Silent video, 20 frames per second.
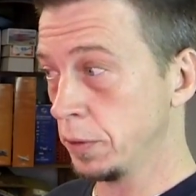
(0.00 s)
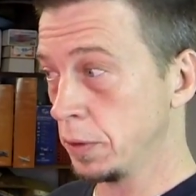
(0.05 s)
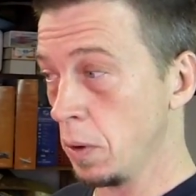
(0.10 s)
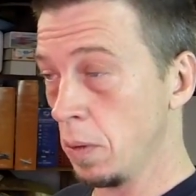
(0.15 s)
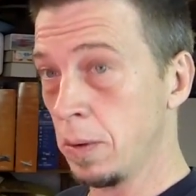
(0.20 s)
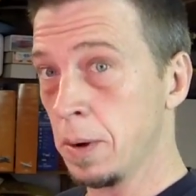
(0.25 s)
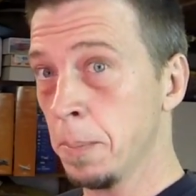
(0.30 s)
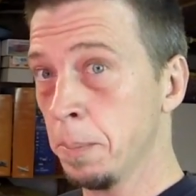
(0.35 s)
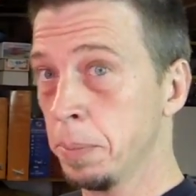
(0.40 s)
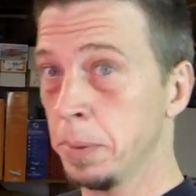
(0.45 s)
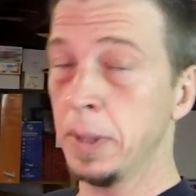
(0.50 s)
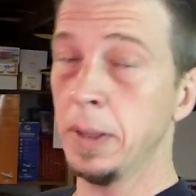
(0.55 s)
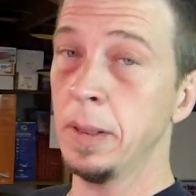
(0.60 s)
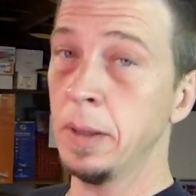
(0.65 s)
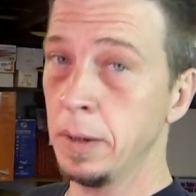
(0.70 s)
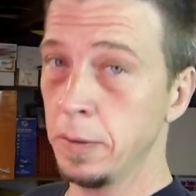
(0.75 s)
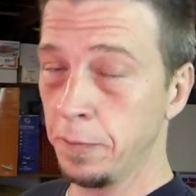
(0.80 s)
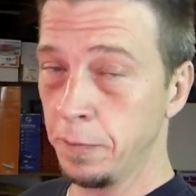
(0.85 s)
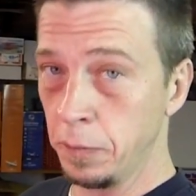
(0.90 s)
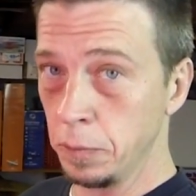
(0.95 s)
go completely
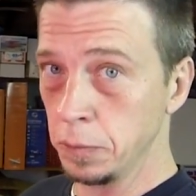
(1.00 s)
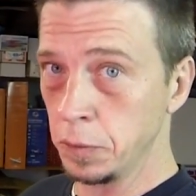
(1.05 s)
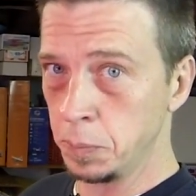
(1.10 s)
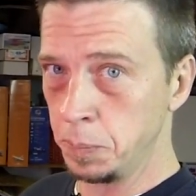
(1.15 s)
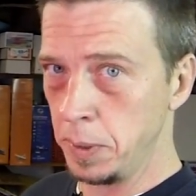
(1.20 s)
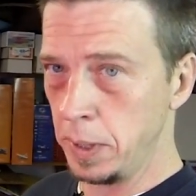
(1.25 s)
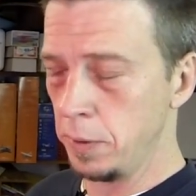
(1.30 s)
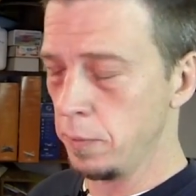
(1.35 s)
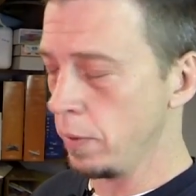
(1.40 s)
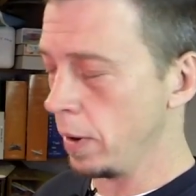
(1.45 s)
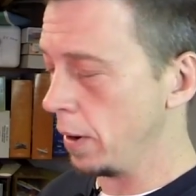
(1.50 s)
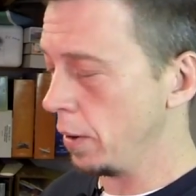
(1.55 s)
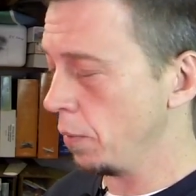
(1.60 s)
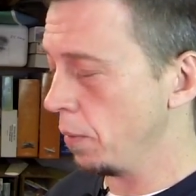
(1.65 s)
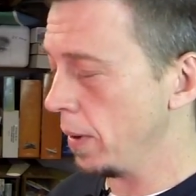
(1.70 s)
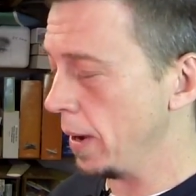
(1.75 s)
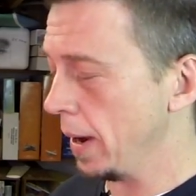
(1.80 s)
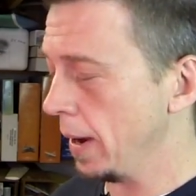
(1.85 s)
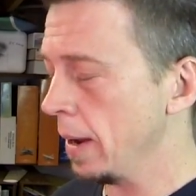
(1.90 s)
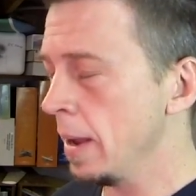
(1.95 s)
to full speed right
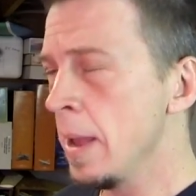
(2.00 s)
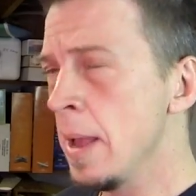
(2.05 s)
away.